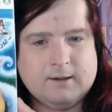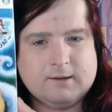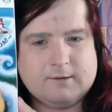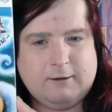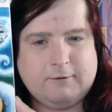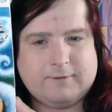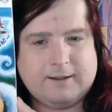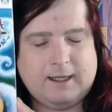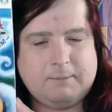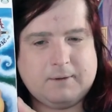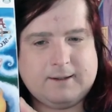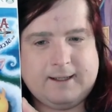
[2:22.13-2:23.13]
Secret of the
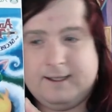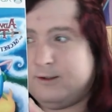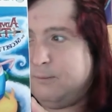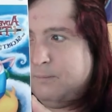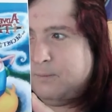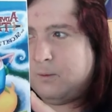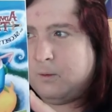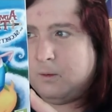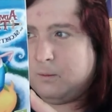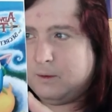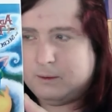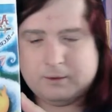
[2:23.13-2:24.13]
Nameless Kingdom,
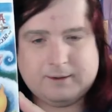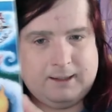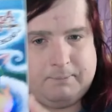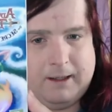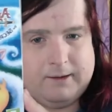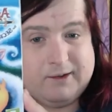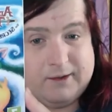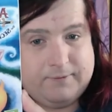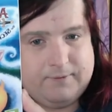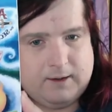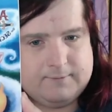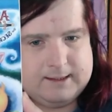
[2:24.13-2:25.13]
which was
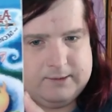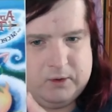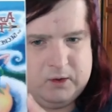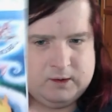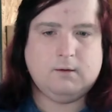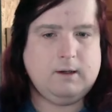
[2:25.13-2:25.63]
£6.95 delivered.